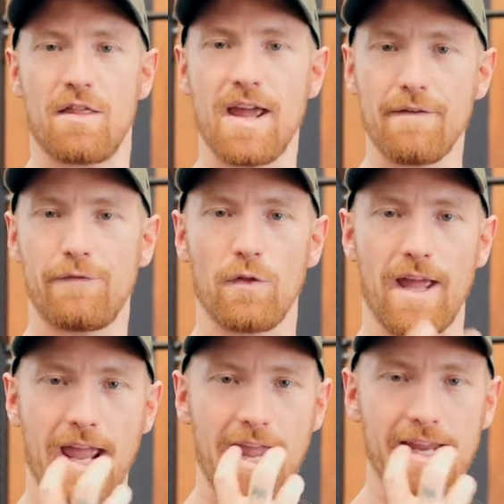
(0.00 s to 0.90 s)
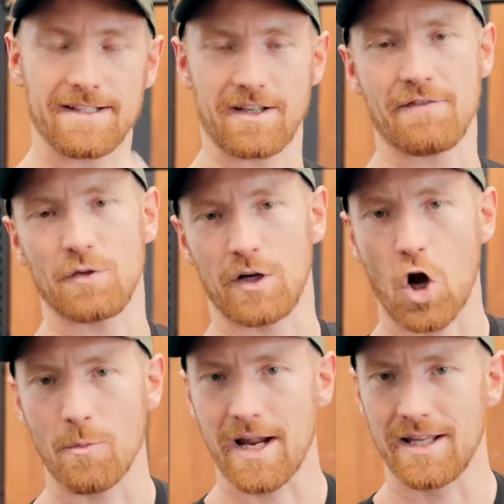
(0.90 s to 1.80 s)
therefore the head is going to have to
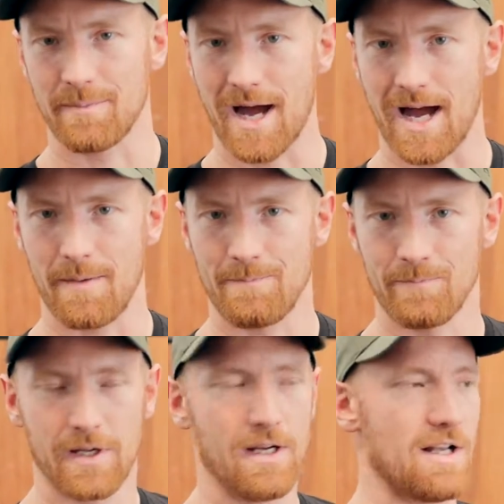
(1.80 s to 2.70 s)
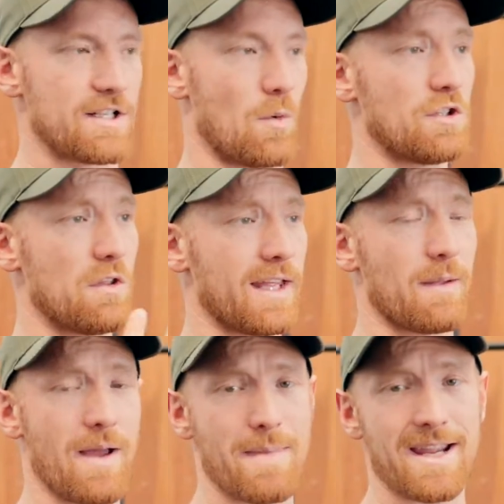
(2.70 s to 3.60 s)
accommodate the bar. So I want you to think
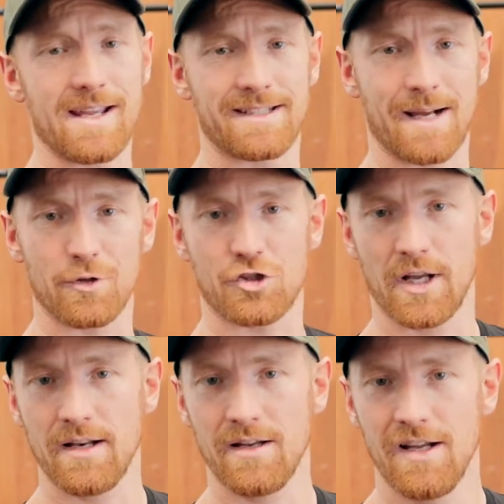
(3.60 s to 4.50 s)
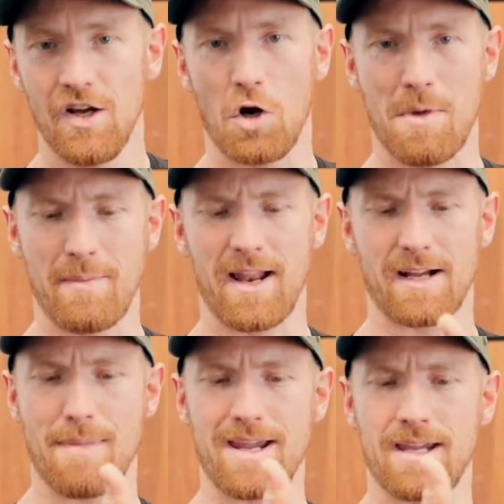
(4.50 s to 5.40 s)
about making a double chin, or maybe
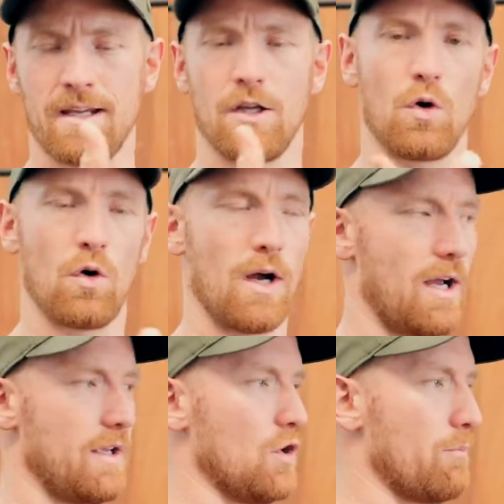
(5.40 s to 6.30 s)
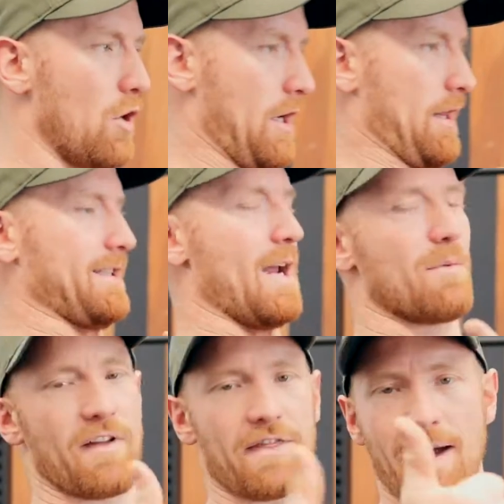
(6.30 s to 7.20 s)
like making your body in the shape
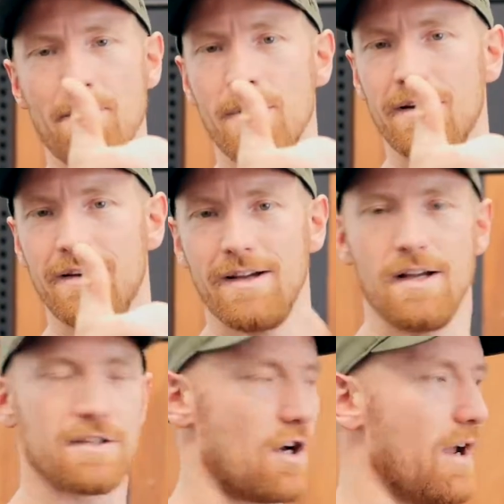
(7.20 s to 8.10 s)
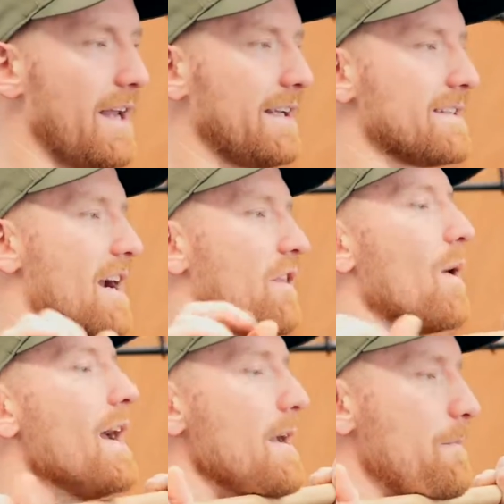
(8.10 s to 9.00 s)
of a thumb. So head gets out of the
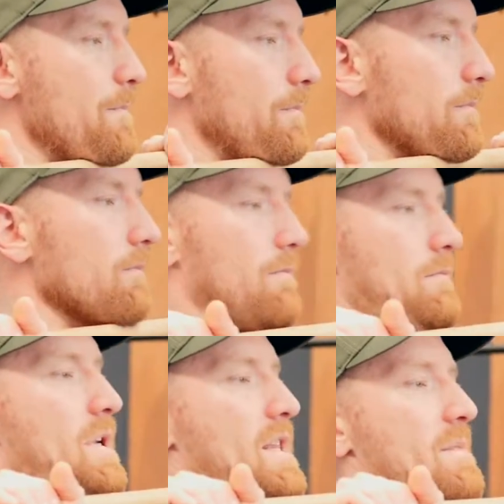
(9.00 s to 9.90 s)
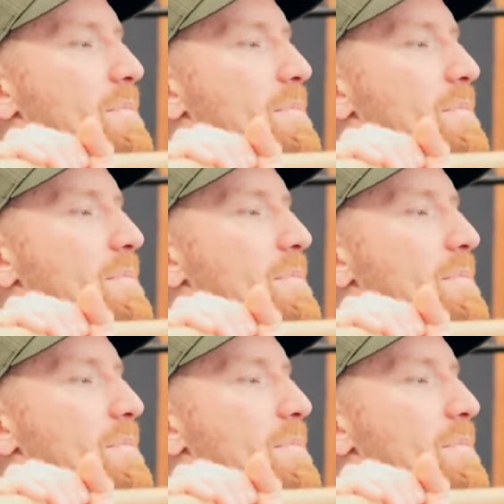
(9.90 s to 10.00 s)
way, the